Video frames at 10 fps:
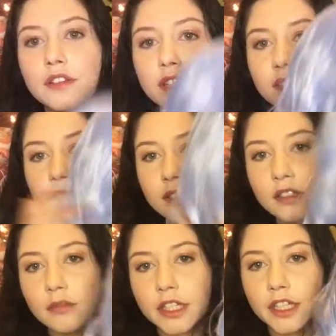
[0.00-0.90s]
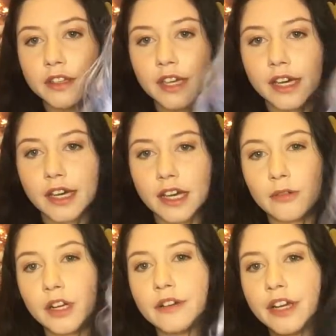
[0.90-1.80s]
this is the wig that I
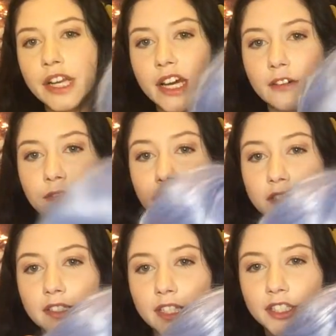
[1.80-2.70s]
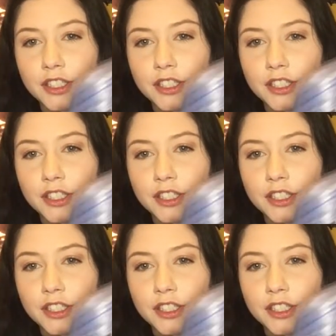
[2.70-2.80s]
wear right now for Stitch.